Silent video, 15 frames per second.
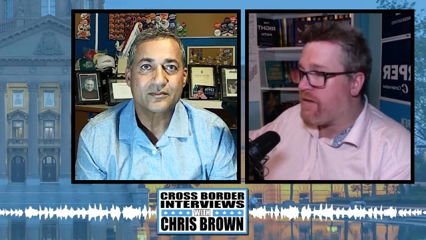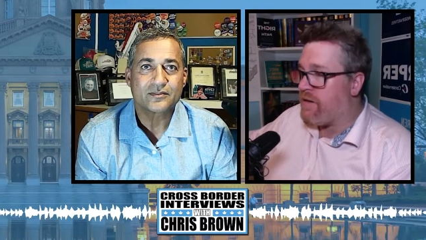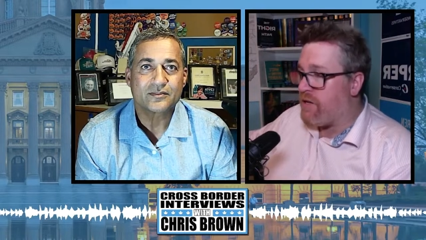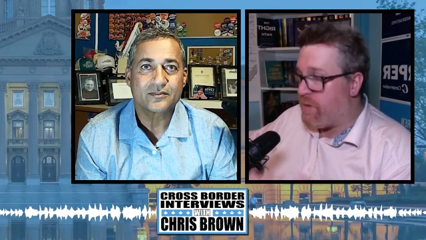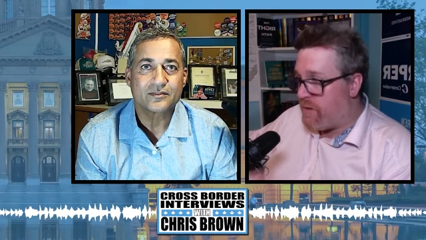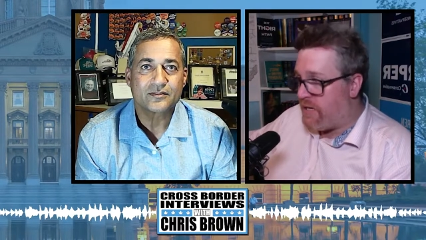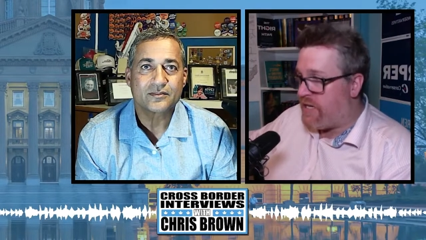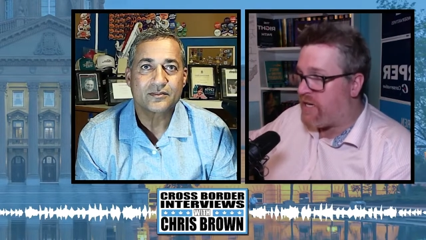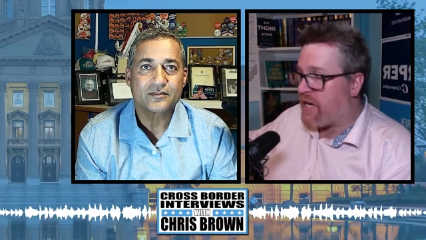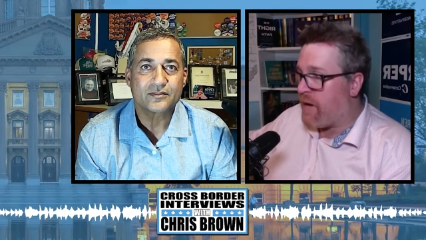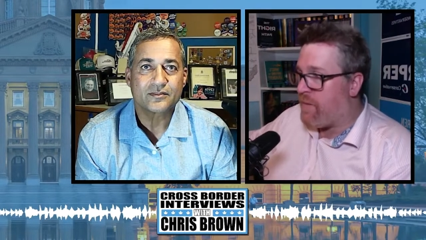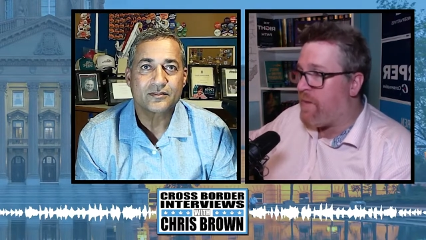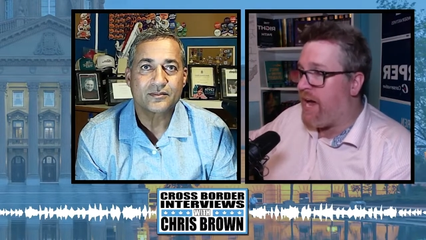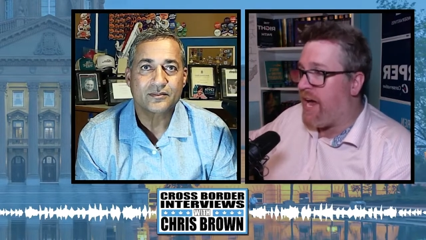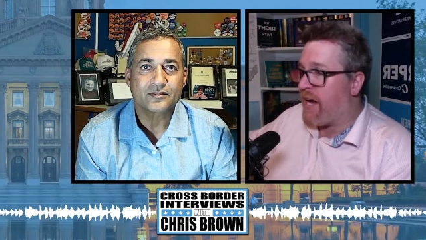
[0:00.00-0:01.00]
Speaker 1: You need to come
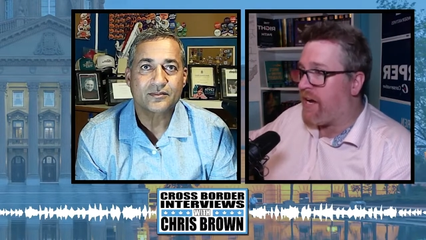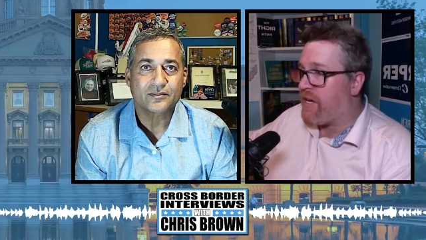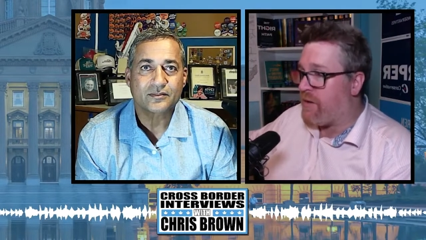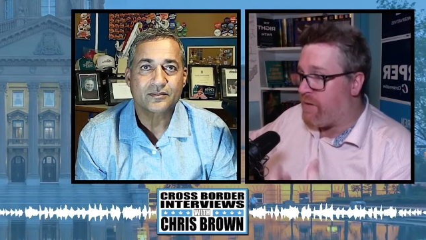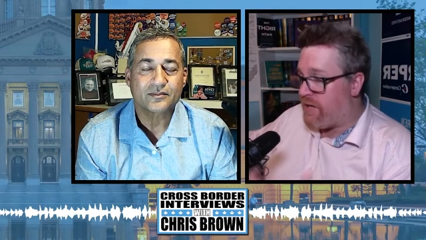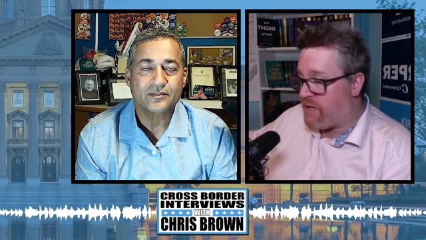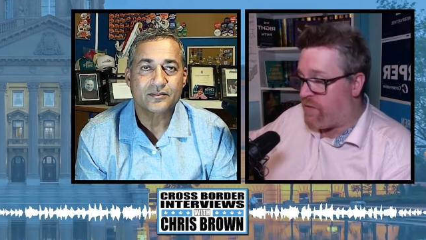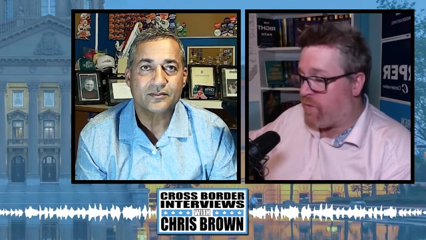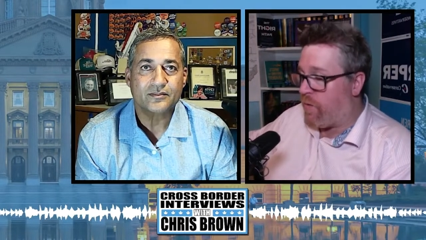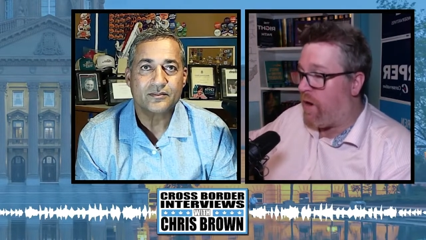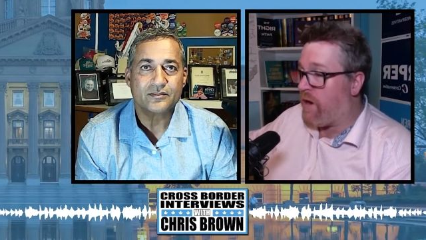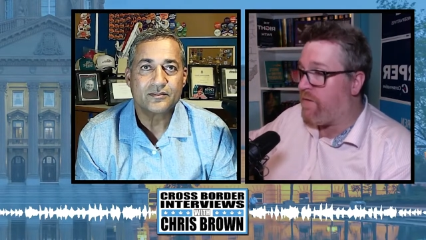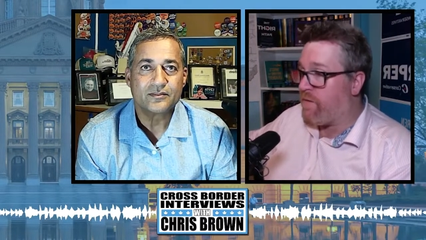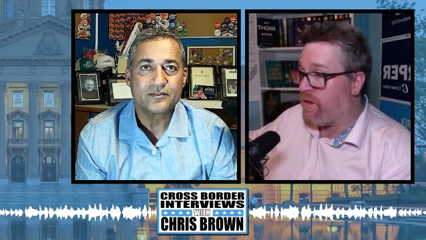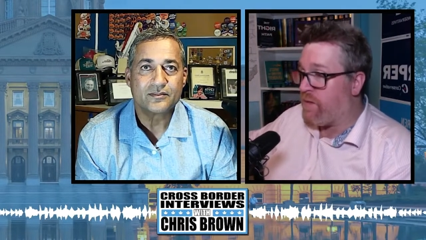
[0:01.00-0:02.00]
back. You need to run
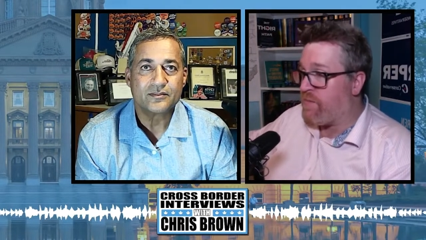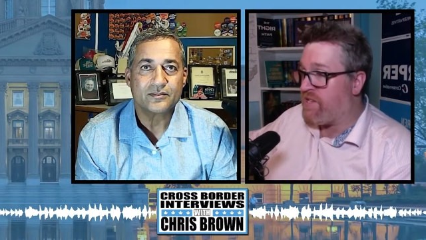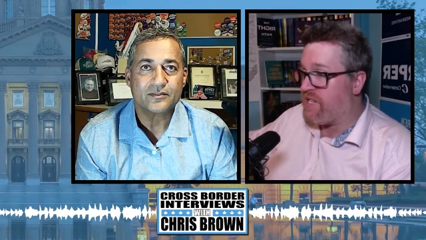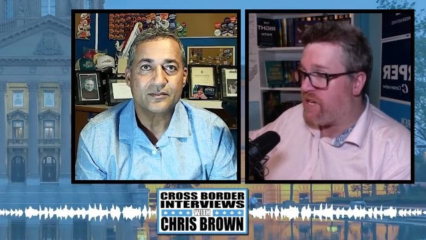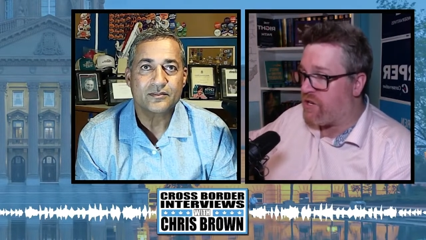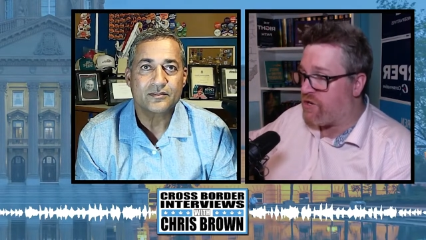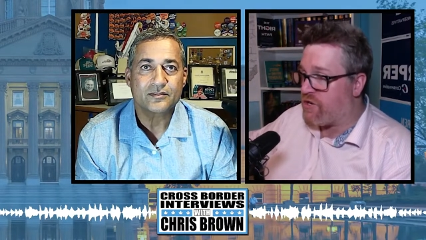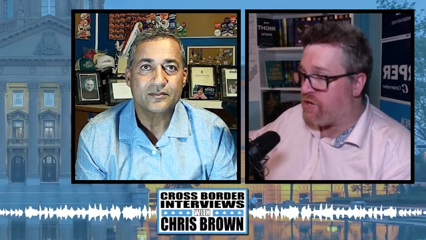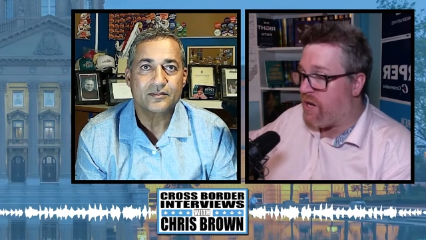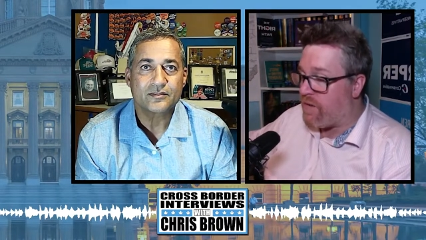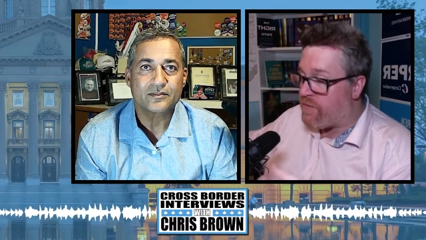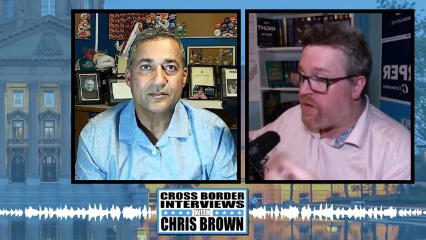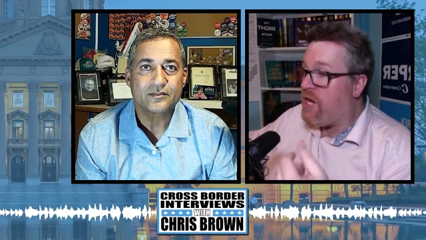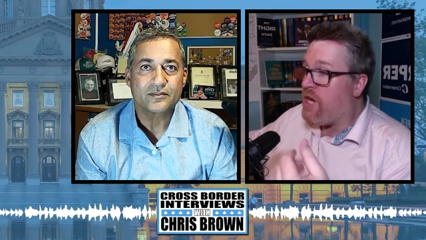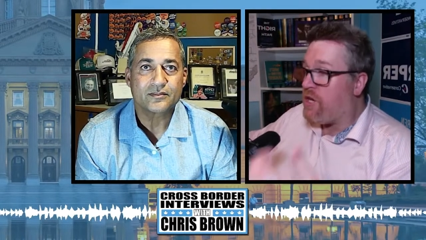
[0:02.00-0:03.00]
for the position of
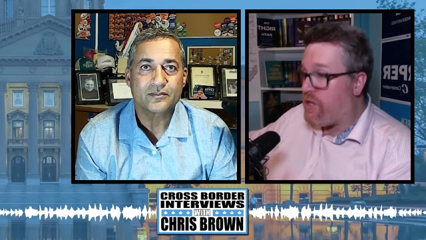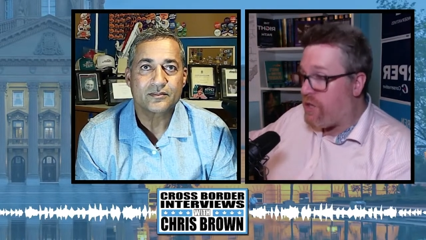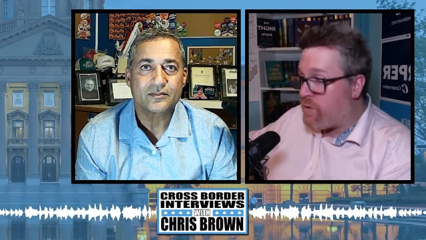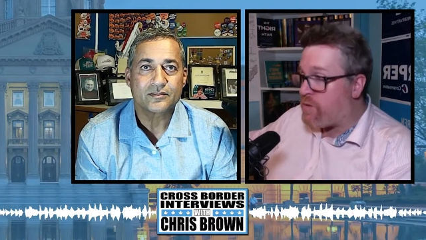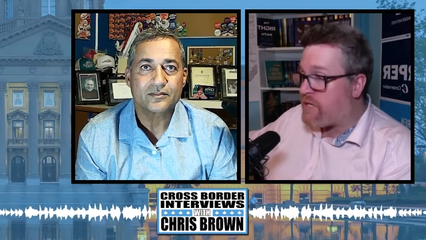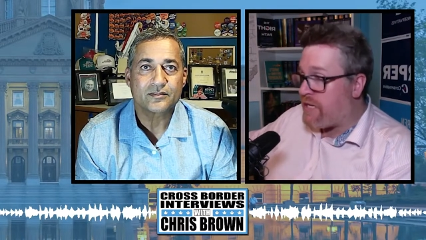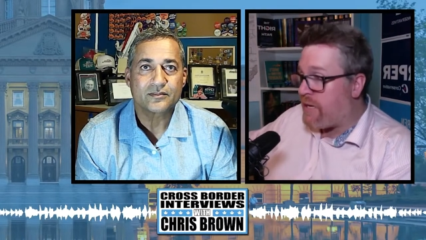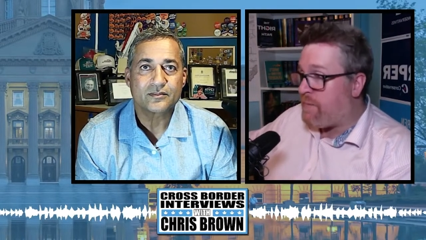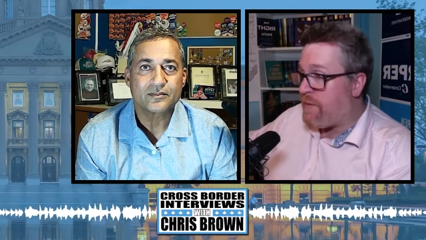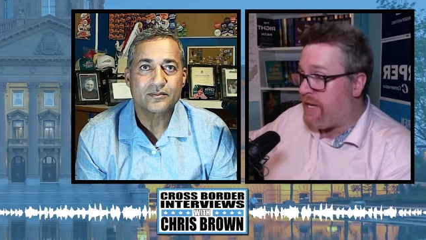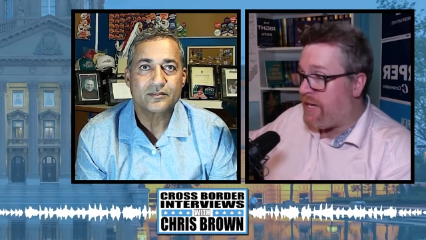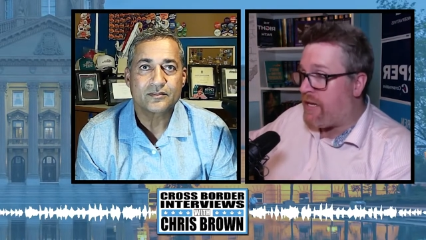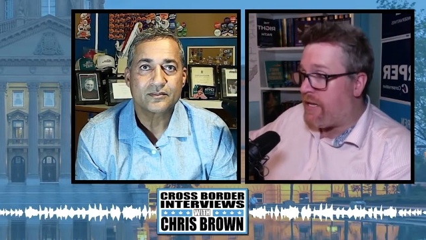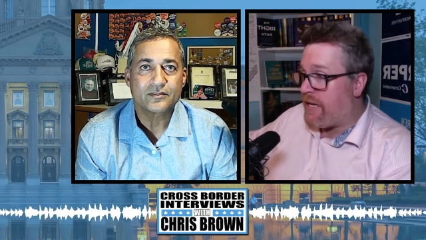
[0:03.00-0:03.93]
UCP